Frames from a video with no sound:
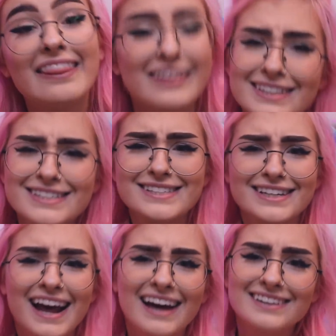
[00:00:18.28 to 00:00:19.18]
And this is
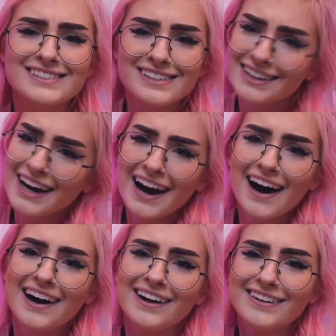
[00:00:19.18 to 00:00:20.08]
an
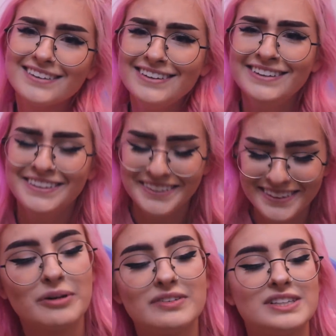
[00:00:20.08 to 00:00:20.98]
askcoll. I haven't done
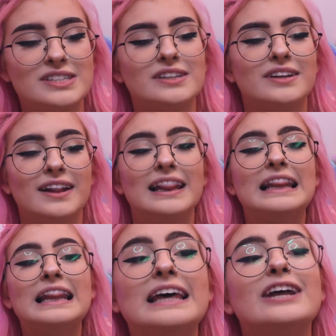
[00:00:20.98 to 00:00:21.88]
one of these
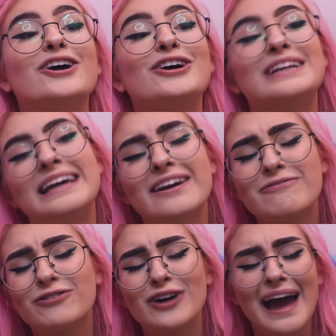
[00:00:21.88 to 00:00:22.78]
in literally
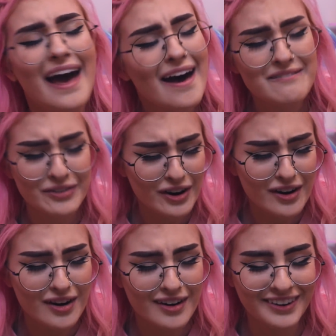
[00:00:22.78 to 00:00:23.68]

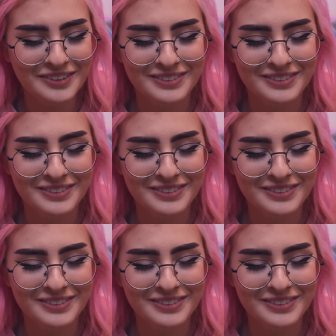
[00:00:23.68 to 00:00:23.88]
forever.